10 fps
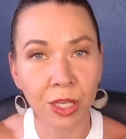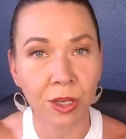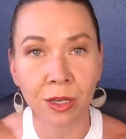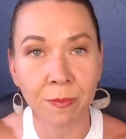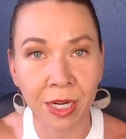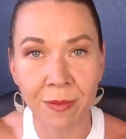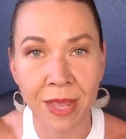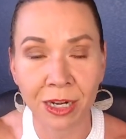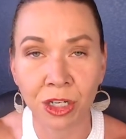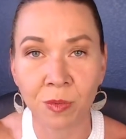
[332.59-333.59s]
good money
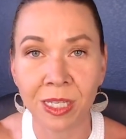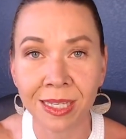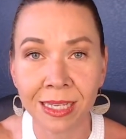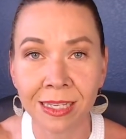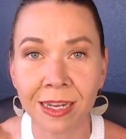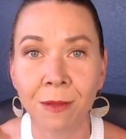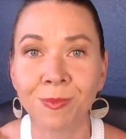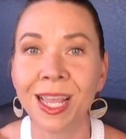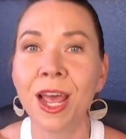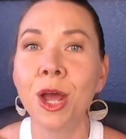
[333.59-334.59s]
management systems,